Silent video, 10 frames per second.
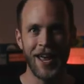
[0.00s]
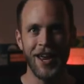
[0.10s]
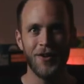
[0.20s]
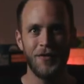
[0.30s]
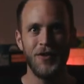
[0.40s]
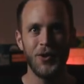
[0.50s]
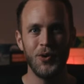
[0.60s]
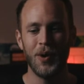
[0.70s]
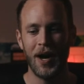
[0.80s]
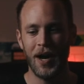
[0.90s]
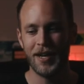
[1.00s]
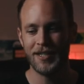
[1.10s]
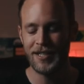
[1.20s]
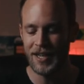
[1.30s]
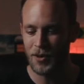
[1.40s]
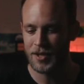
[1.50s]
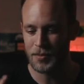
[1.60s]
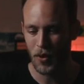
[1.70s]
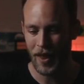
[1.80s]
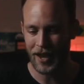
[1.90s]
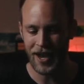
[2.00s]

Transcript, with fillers: interview uh, sequence, more like